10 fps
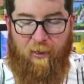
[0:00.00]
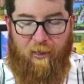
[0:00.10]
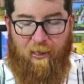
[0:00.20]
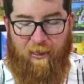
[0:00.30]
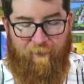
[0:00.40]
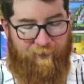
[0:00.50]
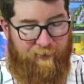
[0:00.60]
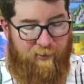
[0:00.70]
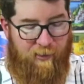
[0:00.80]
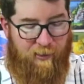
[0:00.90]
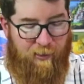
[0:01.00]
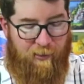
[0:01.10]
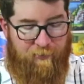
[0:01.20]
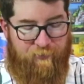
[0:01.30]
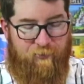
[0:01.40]
Uh, I think the,
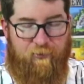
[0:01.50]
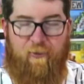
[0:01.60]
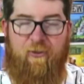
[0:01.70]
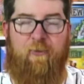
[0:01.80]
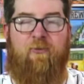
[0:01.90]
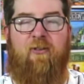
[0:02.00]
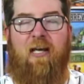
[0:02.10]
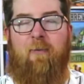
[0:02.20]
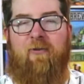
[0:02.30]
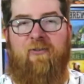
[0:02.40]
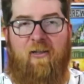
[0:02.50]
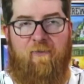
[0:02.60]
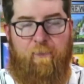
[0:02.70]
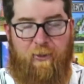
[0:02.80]
uh, so in terms of the game itself,